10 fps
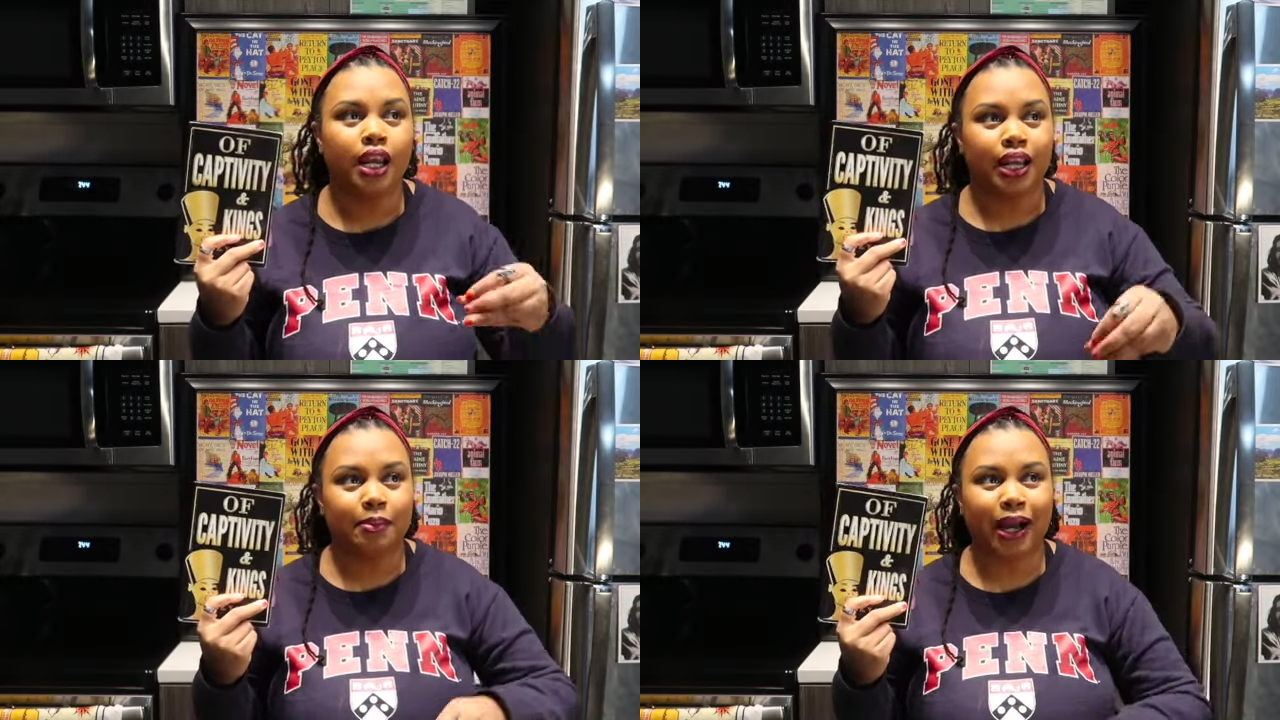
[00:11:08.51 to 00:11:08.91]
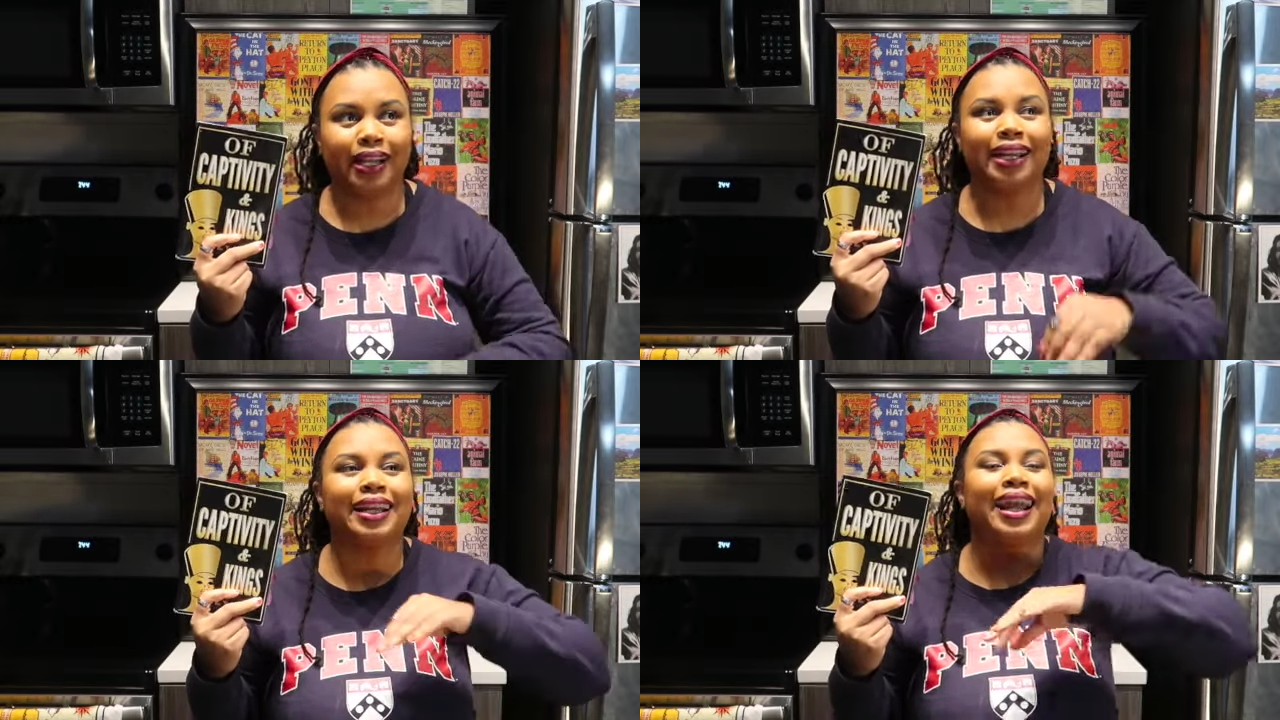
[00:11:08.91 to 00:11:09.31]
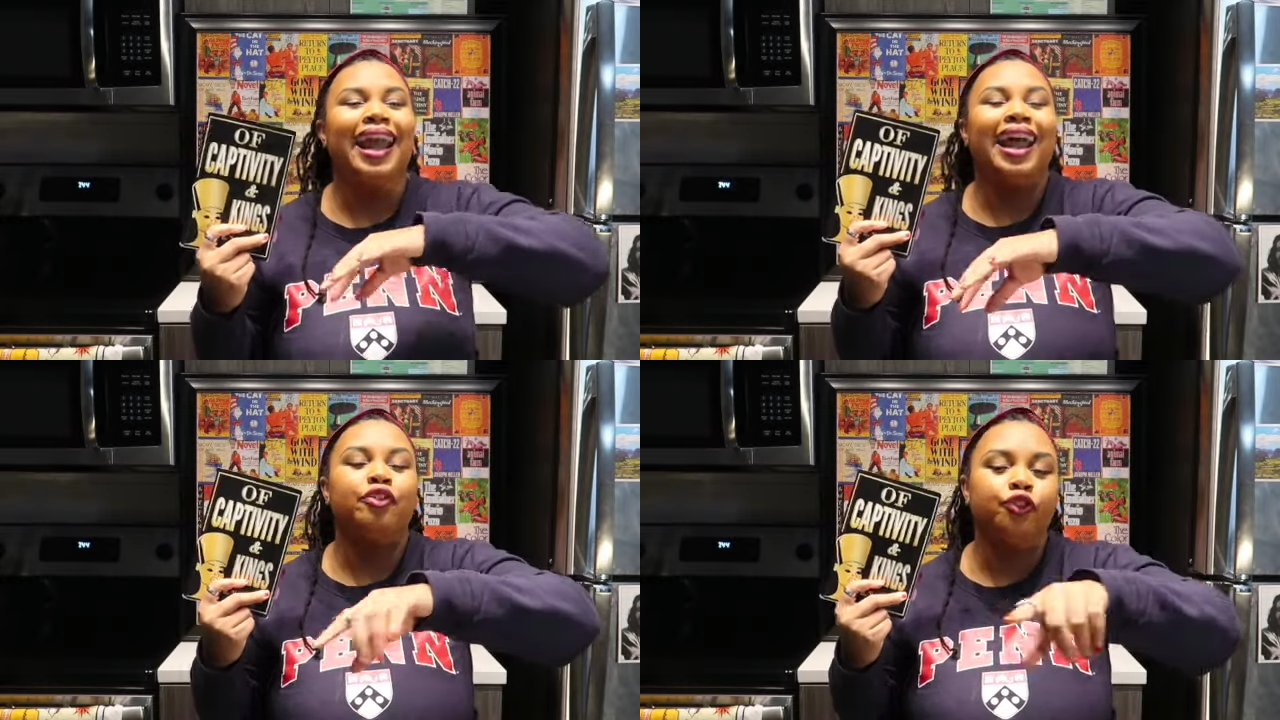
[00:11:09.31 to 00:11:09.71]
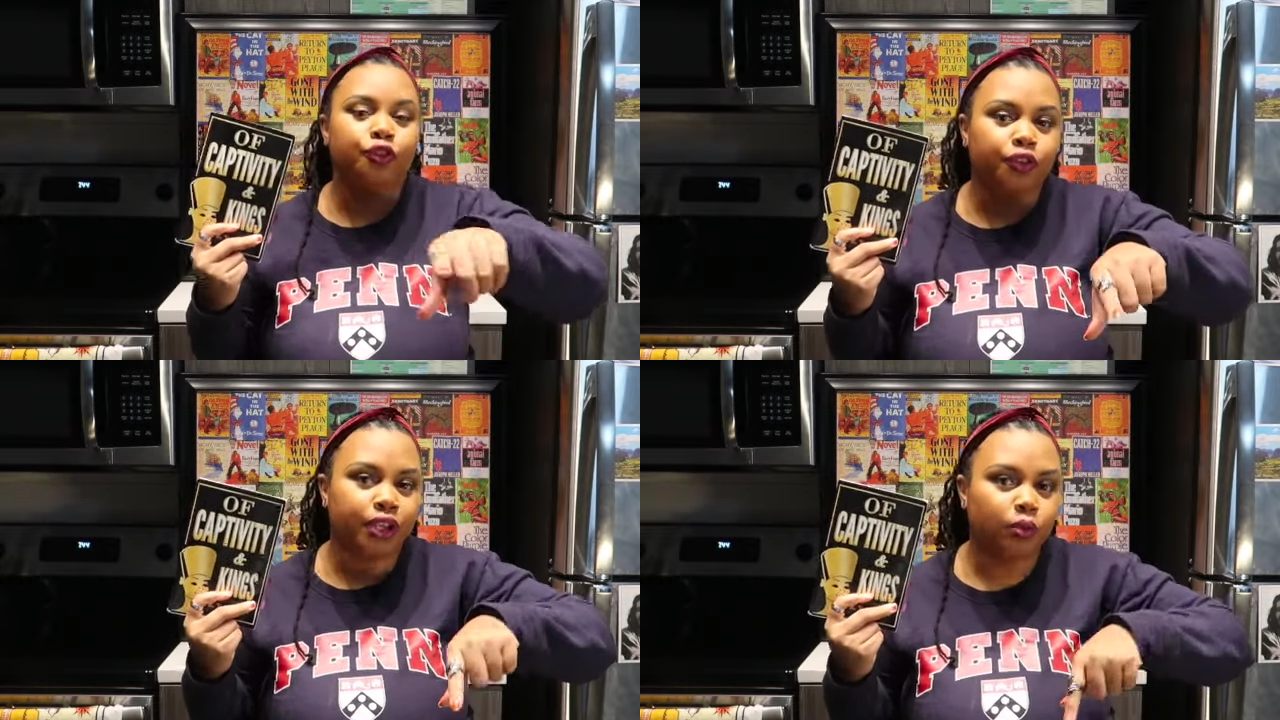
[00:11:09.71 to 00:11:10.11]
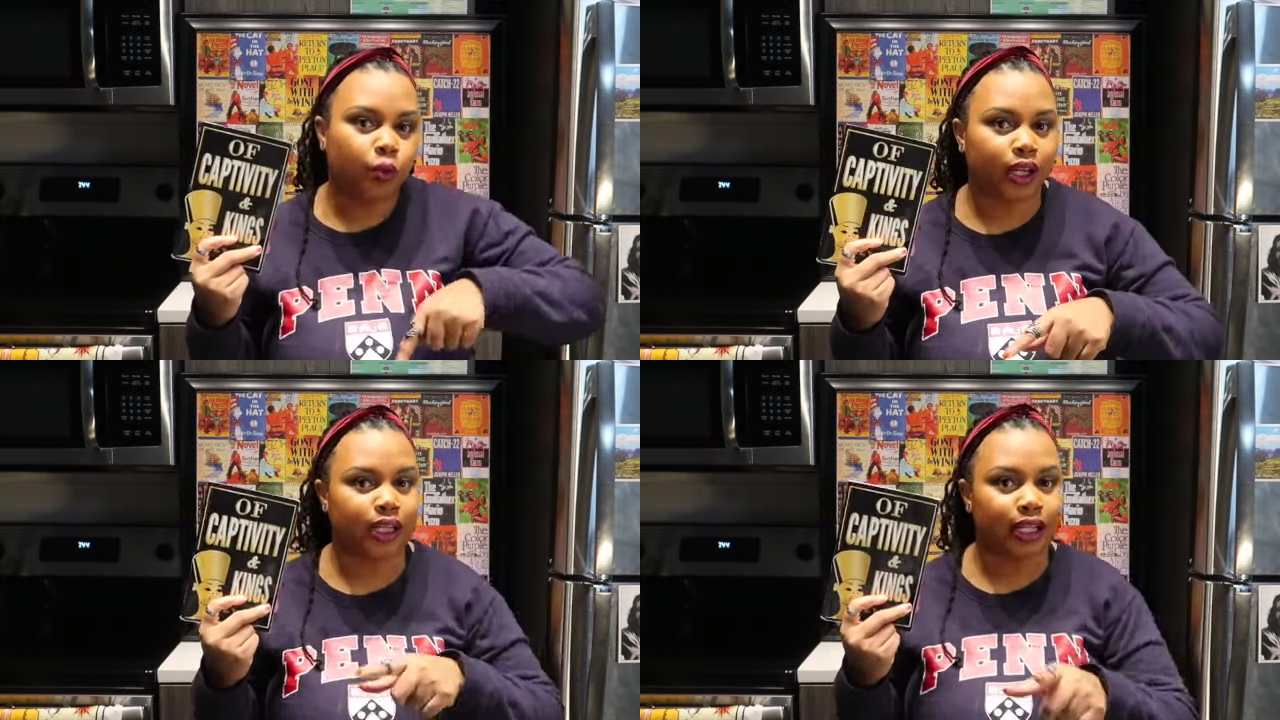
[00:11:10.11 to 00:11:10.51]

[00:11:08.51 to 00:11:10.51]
Imani and everyone